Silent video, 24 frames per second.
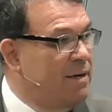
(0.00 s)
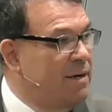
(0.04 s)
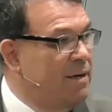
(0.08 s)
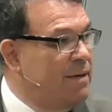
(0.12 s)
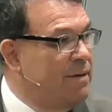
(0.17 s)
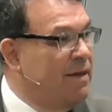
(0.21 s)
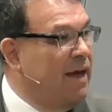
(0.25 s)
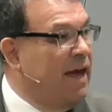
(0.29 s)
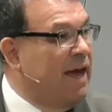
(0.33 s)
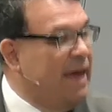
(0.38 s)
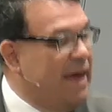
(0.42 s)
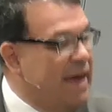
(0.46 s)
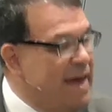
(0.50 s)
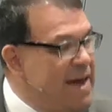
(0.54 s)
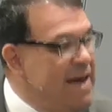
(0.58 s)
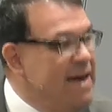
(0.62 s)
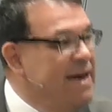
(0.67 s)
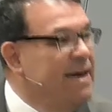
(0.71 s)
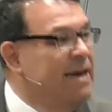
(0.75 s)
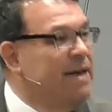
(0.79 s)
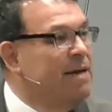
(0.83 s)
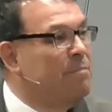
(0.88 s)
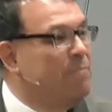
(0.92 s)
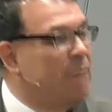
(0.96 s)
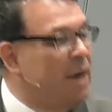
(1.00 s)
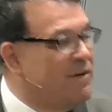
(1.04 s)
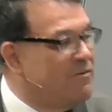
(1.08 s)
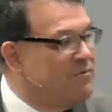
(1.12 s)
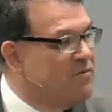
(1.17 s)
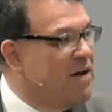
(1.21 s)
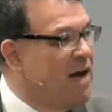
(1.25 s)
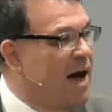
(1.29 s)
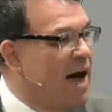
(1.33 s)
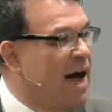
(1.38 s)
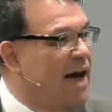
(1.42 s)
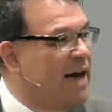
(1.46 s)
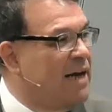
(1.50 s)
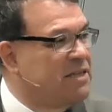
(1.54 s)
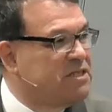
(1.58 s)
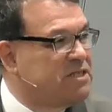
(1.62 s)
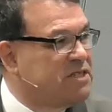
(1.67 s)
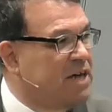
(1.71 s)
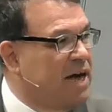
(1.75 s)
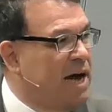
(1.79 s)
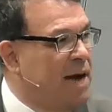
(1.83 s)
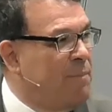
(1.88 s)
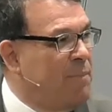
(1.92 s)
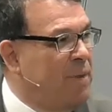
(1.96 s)
The kingdom of God is
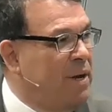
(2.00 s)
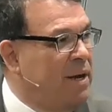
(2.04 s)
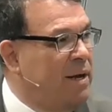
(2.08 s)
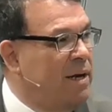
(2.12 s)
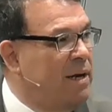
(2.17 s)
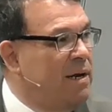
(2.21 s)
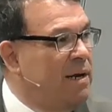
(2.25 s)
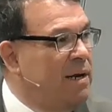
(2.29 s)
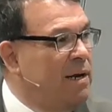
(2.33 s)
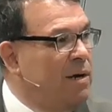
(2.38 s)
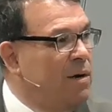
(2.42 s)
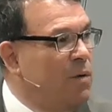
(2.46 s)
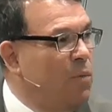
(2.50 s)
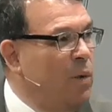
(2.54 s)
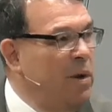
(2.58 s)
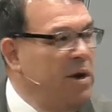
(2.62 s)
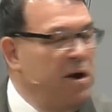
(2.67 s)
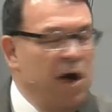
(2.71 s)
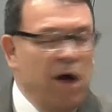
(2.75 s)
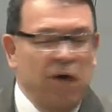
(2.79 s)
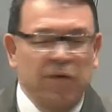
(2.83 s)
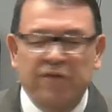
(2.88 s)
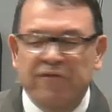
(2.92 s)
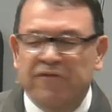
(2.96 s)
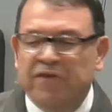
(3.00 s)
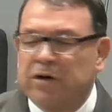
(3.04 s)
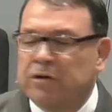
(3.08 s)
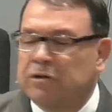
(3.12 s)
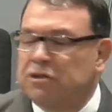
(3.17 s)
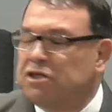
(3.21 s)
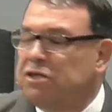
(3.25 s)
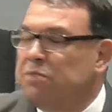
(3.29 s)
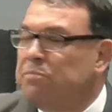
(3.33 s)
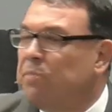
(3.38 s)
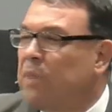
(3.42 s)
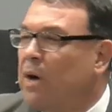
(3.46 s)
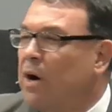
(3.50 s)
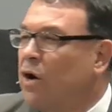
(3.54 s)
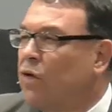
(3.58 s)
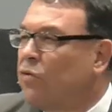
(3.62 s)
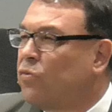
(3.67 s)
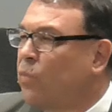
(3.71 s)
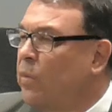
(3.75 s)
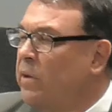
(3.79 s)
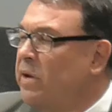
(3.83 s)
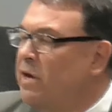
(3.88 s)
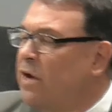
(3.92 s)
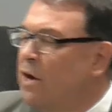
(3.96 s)
coming. We know the virgin birth.
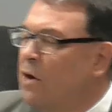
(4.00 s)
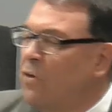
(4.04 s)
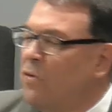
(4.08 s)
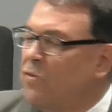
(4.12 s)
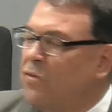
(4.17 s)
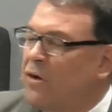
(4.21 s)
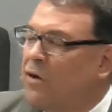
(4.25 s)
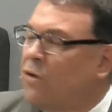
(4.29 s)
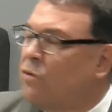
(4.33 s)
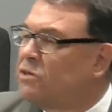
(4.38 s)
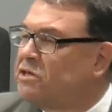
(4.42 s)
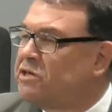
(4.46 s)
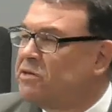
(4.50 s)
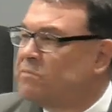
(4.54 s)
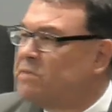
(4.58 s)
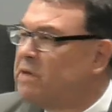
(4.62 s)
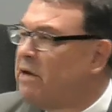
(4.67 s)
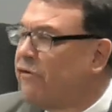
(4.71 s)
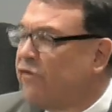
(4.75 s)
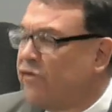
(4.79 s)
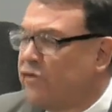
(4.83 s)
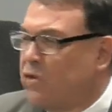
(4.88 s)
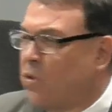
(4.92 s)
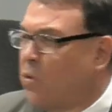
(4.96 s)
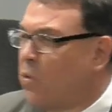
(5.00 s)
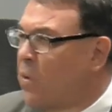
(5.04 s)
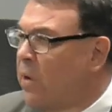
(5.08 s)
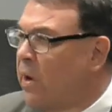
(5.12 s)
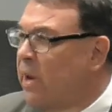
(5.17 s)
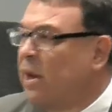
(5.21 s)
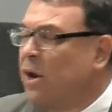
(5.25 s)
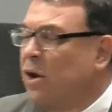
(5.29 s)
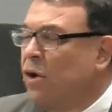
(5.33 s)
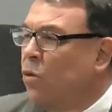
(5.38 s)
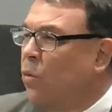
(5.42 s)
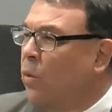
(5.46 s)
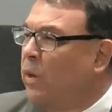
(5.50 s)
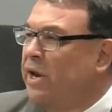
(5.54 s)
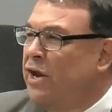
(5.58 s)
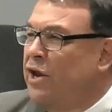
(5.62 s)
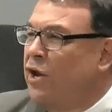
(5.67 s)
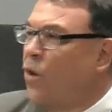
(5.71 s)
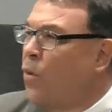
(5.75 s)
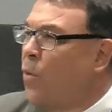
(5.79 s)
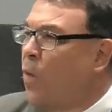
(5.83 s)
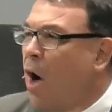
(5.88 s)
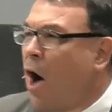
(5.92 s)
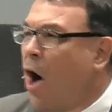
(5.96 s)
We know the Christmas story. We
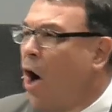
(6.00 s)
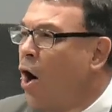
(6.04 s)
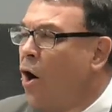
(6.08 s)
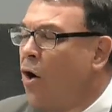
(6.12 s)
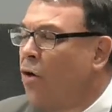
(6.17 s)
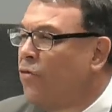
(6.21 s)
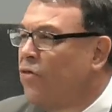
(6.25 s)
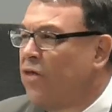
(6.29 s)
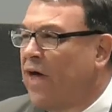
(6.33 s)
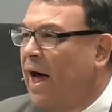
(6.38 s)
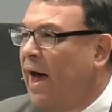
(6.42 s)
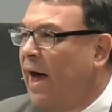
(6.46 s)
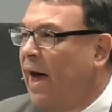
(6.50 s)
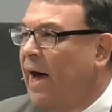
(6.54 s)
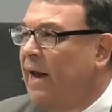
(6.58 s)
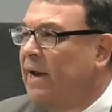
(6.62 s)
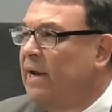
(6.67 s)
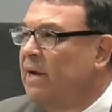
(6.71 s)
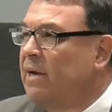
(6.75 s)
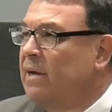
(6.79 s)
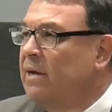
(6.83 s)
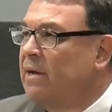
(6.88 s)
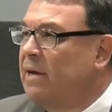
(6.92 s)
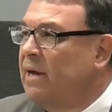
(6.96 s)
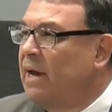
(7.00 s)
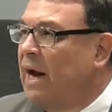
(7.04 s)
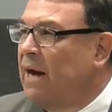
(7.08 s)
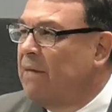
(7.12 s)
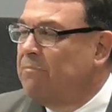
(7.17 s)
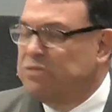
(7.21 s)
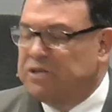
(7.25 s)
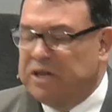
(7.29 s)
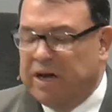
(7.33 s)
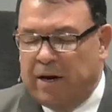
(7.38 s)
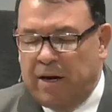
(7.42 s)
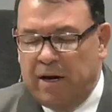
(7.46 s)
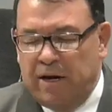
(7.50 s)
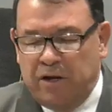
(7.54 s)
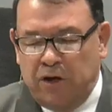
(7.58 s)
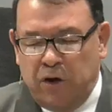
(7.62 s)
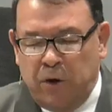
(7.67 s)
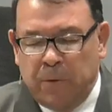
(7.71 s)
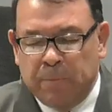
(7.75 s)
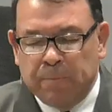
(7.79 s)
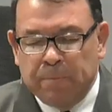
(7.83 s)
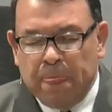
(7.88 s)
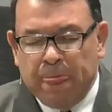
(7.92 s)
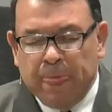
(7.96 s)
know all that. And I'm telling
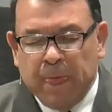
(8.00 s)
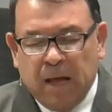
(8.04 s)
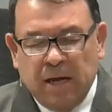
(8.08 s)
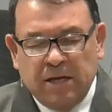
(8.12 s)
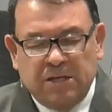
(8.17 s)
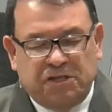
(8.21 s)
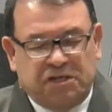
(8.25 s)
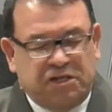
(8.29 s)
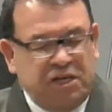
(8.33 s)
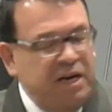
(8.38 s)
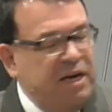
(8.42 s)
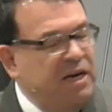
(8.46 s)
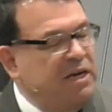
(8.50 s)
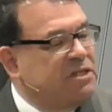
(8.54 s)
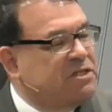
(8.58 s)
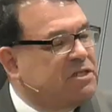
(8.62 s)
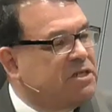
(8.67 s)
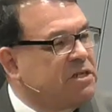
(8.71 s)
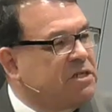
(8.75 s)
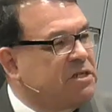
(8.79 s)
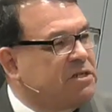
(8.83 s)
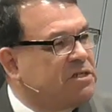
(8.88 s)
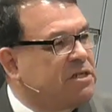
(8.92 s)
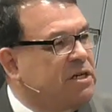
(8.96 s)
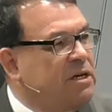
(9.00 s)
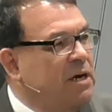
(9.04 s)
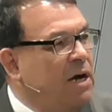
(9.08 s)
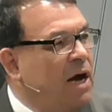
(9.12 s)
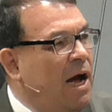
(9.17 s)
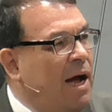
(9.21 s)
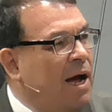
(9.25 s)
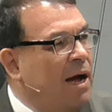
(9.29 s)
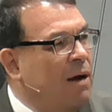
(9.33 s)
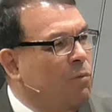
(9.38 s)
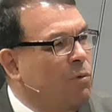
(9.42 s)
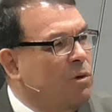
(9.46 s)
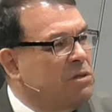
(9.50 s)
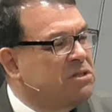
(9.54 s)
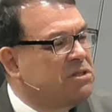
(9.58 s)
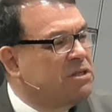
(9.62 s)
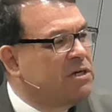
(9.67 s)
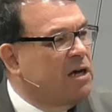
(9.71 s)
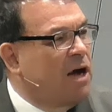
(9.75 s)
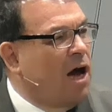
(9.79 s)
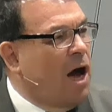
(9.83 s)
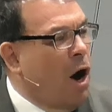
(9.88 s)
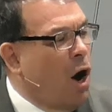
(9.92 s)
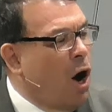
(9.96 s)
you, Jesus uh, was a
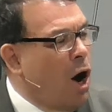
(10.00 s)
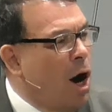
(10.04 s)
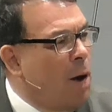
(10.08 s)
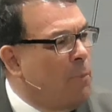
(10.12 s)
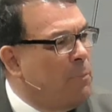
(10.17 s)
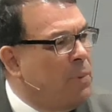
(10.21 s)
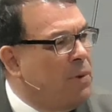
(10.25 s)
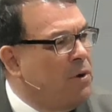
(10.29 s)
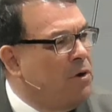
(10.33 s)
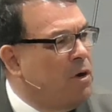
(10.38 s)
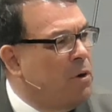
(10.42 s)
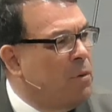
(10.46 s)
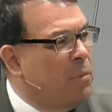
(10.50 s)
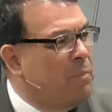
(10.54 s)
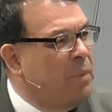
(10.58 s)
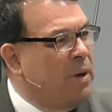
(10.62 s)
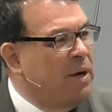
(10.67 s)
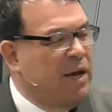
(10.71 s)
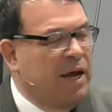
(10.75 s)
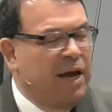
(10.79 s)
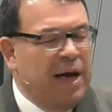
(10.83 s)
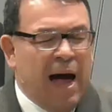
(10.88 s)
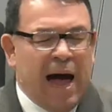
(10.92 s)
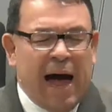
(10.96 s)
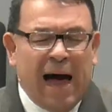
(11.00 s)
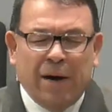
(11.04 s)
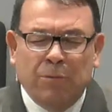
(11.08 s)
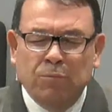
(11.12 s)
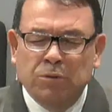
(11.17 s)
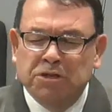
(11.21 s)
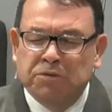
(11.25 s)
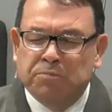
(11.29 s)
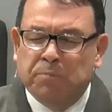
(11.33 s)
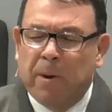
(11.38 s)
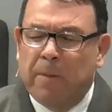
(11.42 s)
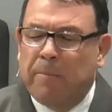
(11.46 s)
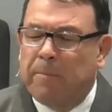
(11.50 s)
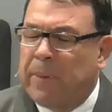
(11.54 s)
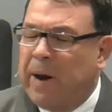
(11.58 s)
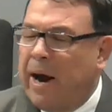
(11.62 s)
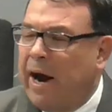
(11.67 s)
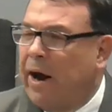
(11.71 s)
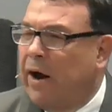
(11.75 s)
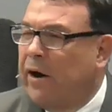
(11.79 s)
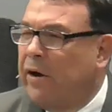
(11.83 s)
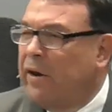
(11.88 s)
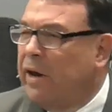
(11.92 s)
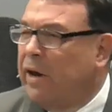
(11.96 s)
carpenter, but God was
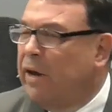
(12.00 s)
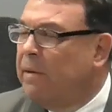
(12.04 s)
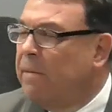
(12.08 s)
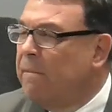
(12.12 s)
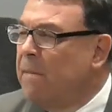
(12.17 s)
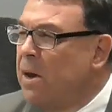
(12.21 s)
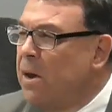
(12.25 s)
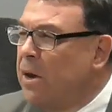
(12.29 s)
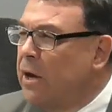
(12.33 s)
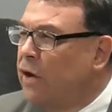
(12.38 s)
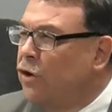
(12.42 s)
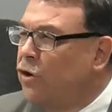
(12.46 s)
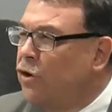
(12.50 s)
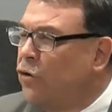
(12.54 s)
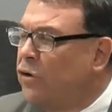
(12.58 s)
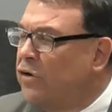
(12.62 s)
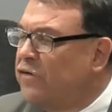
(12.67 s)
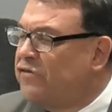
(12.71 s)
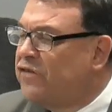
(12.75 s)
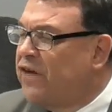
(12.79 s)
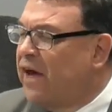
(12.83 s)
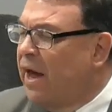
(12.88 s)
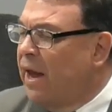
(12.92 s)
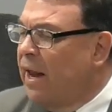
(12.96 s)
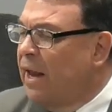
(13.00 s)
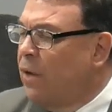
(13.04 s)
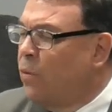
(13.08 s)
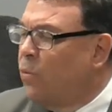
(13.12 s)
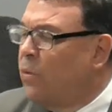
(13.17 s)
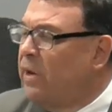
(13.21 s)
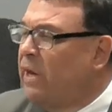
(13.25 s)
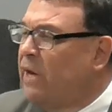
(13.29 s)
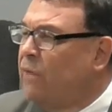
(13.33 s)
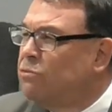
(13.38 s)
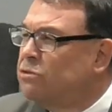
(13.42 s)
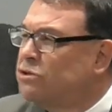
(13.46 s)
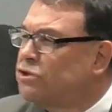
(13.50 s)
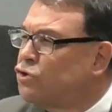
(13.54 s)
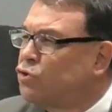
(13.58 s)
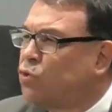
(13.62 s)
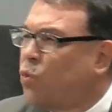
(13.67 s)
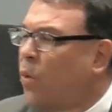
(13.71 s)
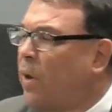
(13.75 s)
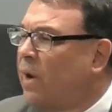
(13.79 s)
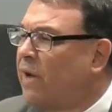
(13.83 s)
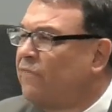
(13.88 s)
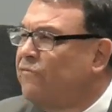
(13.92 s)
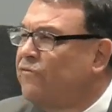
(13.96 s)
preparing him. And you could tell it when he was
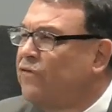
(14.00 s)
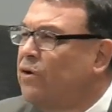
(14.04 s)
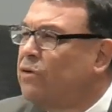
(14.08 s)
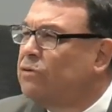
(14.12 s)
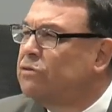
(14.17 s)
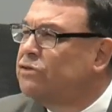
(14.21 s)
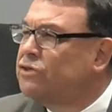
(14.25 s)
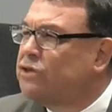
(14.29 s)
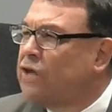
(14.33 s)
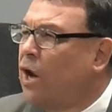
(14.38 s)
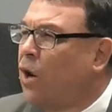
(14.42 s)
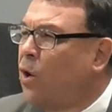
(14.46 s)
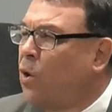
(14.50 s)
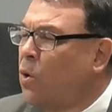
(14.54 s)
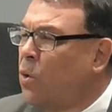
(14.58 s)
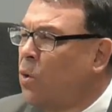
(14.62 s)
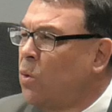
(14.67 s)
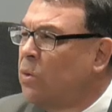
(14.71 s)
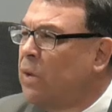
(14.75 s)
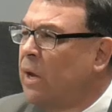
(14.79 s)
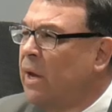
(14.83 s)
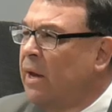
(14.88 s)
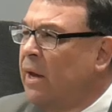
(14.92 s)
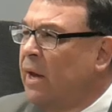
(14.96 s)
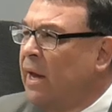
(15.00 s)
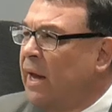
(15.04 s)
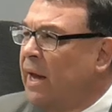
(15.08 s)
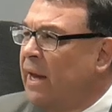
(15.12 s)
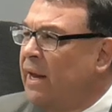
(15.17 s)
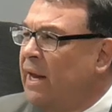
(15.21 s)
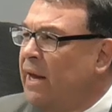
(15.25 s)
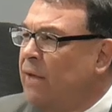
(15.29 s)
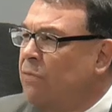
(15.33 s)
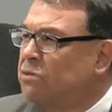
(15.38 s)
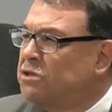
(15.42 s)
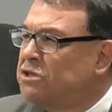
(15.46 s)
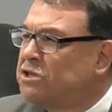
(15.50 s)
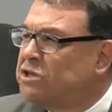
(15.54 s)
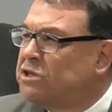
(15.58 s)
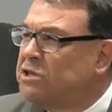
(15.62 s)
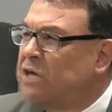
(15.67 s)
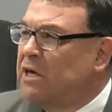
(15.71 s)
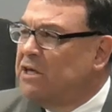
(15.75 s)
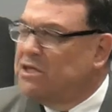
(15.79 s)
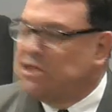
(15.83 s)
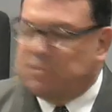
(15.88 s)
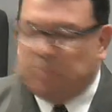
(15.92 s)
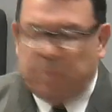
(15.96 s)
12 years old and he was
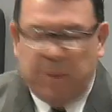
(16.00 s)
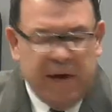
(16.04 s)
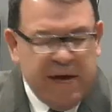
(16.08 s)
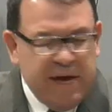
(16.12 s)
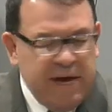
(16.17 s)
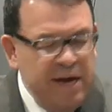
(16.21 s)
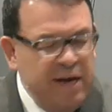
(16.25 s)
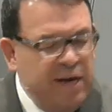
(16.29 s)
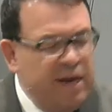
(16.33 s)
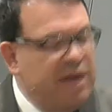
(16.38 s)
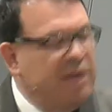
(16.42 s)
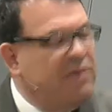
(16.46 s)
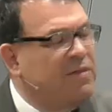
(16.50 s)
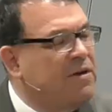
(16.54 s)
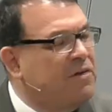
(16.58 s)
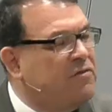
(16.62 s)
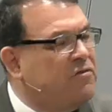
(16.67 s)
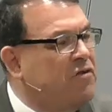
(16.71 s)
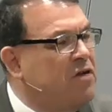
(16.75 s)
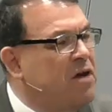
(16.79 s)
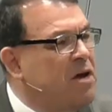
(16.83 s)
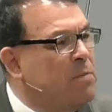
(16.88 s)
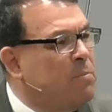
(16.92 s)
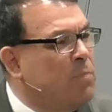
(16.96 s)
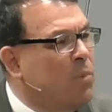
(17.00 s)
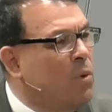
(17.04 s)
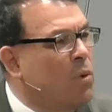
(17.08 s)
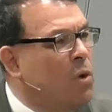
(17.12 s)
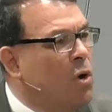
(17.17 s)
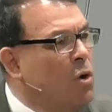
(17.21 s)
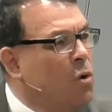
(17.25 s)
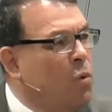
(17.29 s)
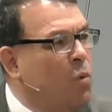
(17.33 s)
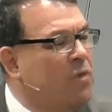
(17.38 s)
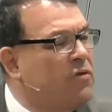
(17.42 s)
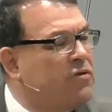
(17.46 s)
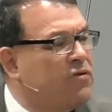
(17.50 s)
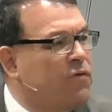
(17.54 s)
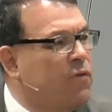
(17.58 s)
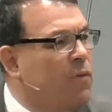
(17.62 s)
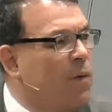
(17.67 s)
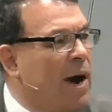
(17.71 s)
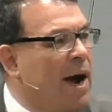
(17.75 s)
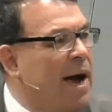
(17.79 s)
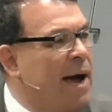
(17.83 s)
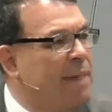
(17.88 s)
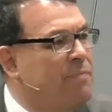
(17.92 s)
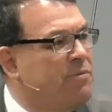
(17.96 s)
speaking in the temple with
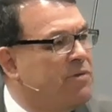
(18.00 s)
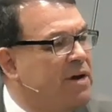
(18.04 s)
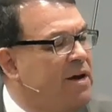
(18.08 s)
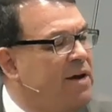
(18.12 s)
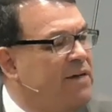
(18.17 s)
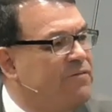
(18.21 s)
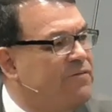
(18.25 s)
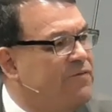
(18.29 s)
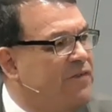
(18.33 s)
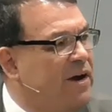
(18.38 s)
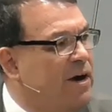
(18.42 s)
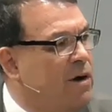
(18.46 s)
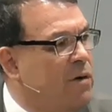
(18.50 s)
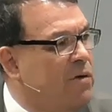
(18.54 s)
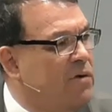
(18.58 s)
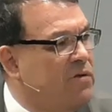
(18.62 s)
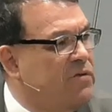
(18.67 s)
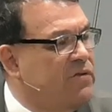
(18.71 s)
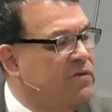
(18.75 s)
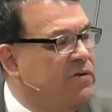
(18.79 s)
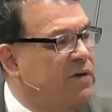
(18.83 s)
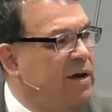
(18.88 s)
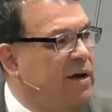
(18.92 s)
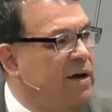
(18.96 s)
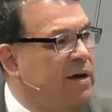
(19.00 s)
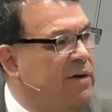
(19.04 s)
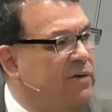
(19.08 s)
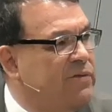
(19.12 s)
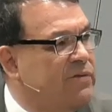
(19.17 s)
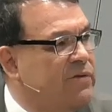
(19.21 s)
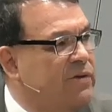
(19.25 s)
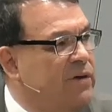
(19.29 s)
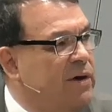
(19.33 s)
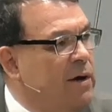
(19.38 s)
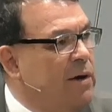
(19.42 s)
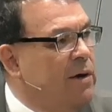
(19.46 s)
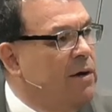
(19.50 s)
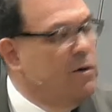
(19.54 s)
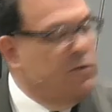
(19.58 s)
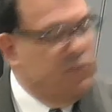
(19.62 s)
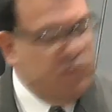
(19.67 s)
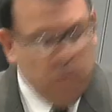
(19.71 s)
scribes and Pharisees. So